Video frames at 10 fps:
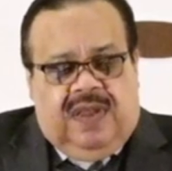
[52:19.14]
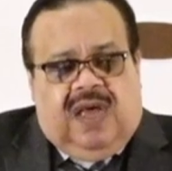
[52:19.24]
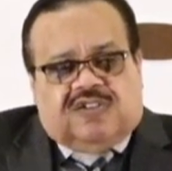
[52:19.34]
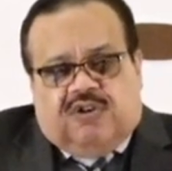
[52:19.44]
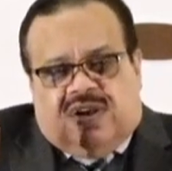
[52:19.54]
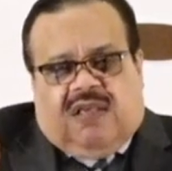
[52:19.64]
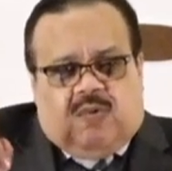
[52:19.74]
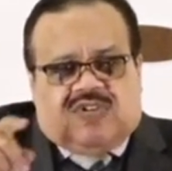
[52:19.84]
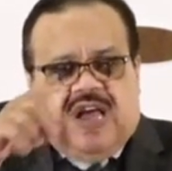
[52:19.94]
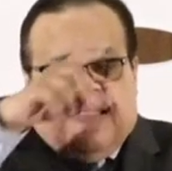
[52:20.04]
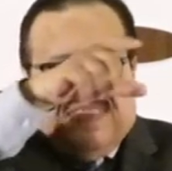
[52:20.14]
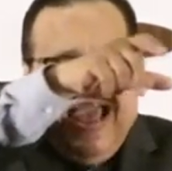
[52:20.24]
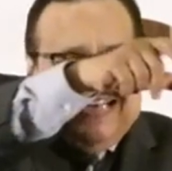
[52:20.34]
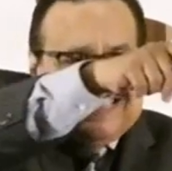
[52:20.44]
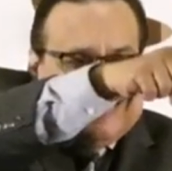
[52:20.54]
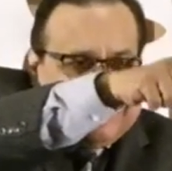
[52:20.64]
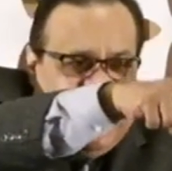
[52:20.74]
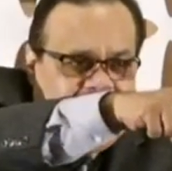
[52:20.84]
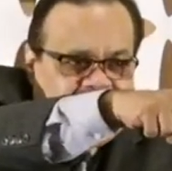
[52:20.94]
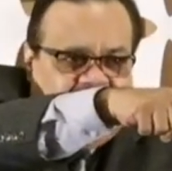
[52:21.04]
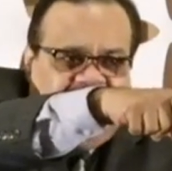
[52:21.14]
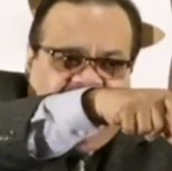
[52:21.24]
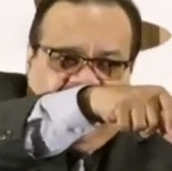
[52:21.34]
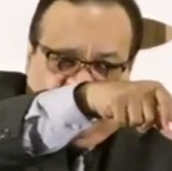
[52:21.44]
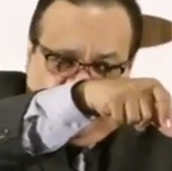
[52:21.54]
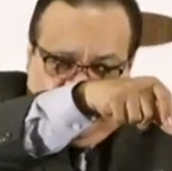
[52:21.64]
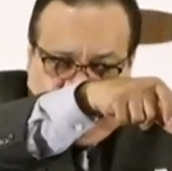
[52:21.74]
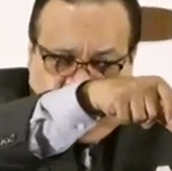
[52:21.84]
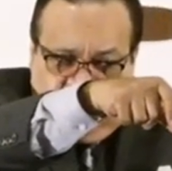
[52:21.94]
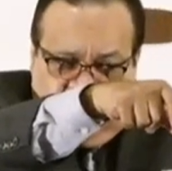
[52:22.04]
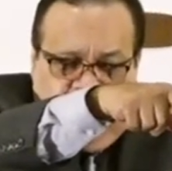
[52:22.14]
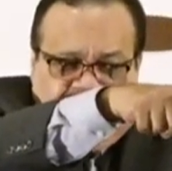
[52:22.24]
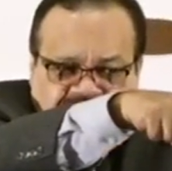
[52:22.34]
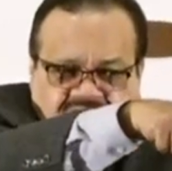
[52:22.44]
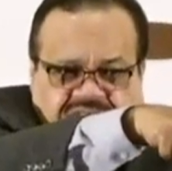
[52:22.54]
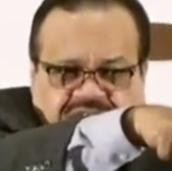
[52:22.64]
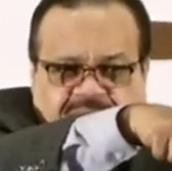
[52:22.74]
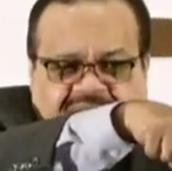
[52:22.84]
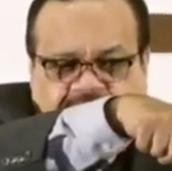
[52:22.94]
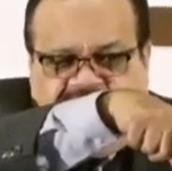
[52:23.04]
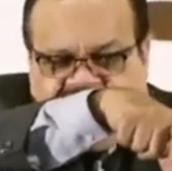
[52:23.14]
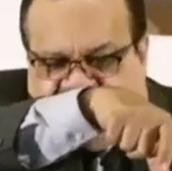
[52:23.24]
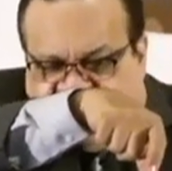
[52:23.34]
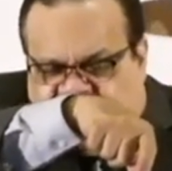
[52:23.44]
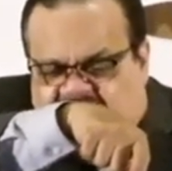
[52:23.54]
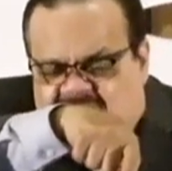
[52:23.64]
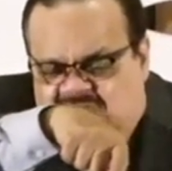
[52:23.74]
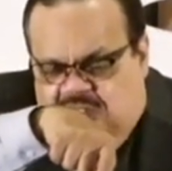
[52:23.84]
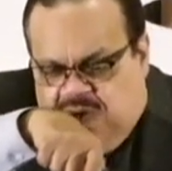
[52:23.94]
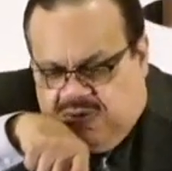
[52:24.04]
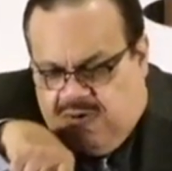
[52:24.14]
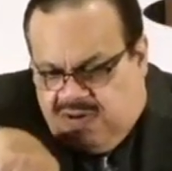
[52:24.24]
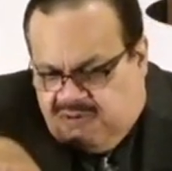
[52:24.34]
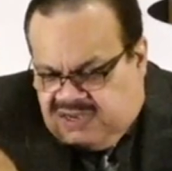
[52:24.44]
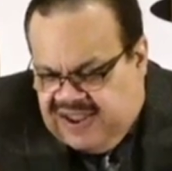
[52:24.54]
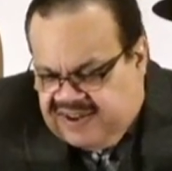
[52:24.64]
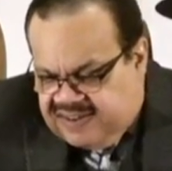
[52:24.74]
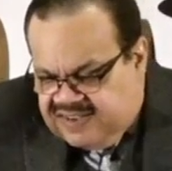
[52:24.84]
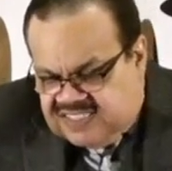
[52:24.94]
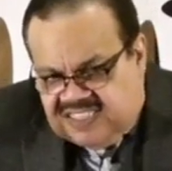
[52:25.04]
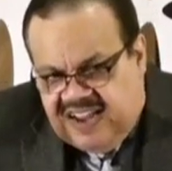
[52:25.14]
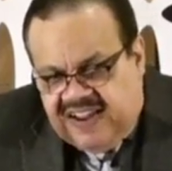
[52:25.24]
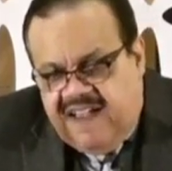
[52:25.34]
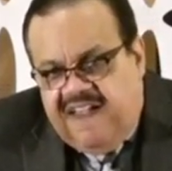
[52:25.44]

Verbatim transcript: So, in other words, that same genealogy that proceeded from Adam is still going on down to this day.